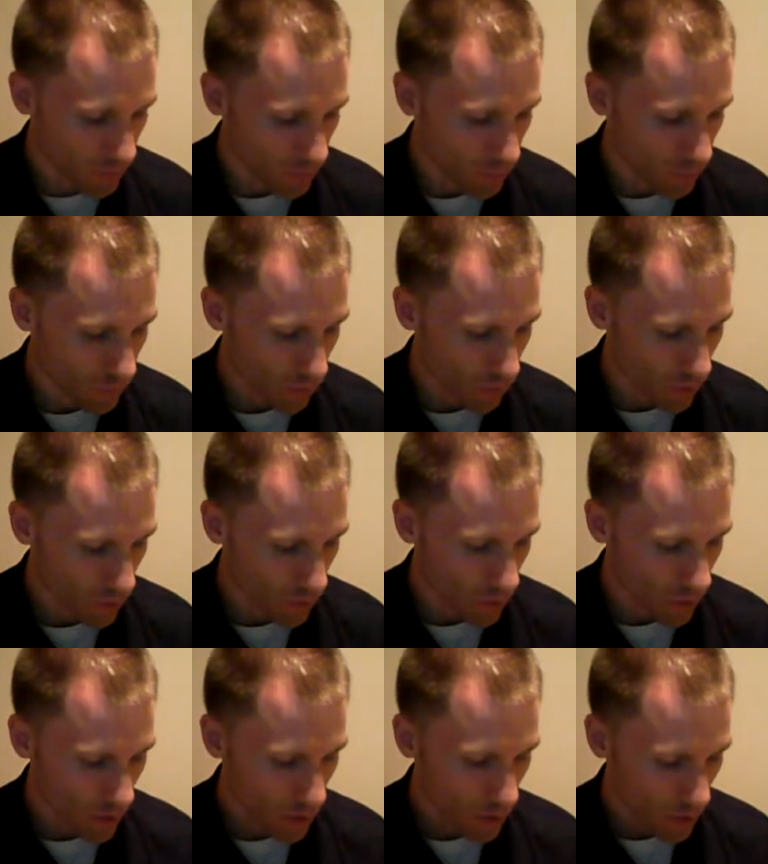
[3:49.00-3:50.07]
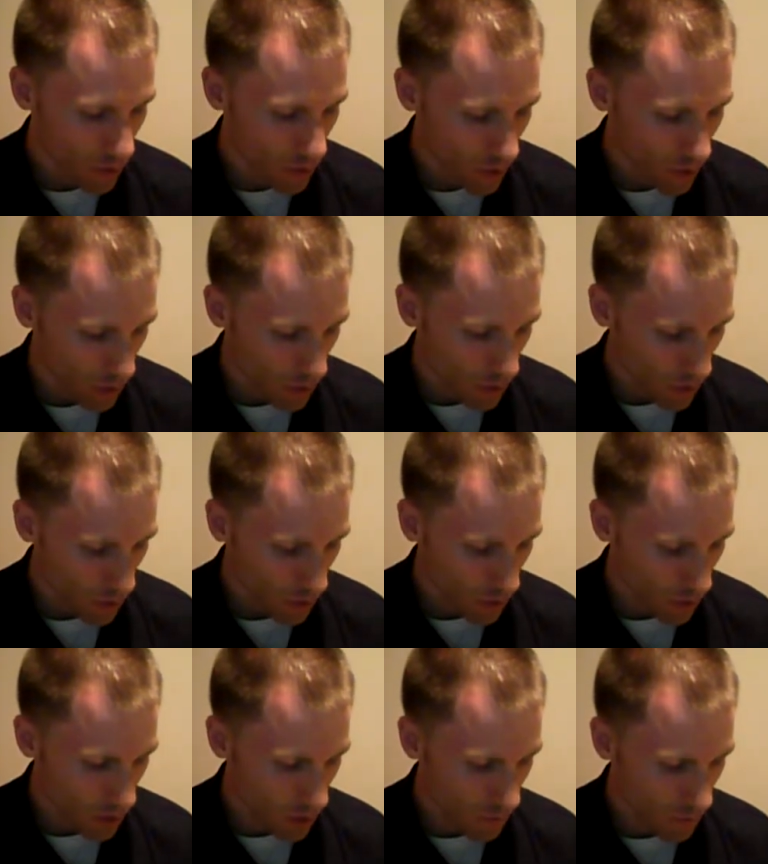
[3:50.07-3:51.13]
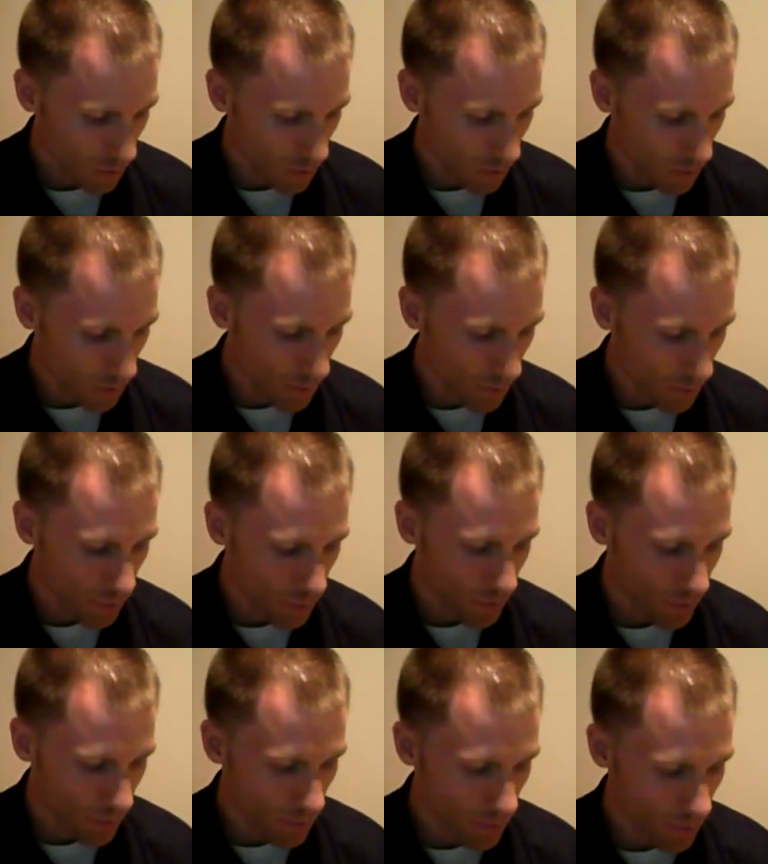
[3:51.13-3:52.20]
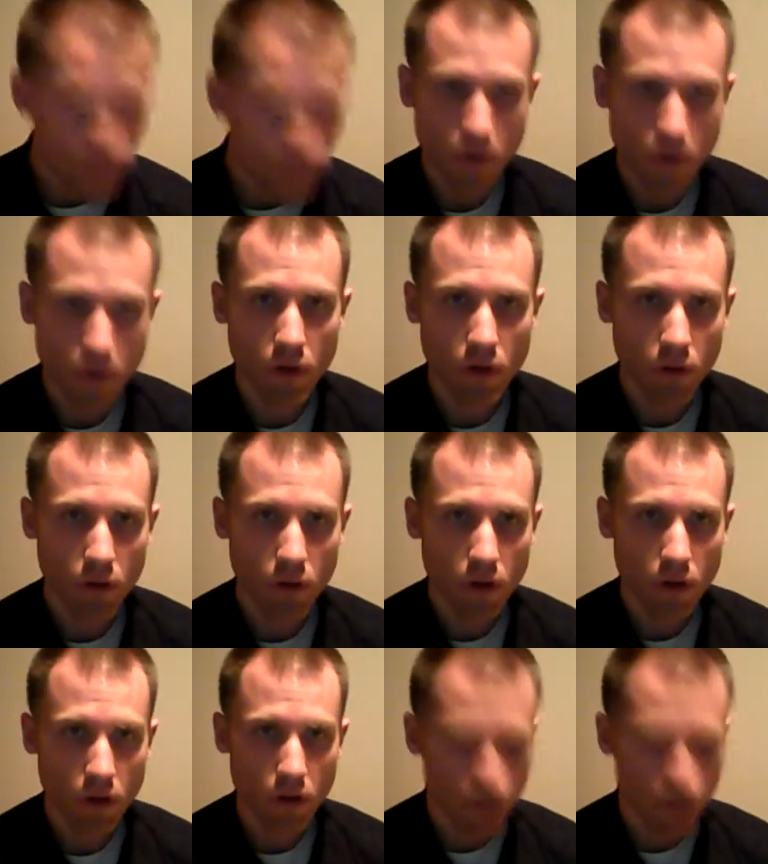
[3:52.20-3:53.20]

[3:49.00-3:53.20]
Nobody speaks.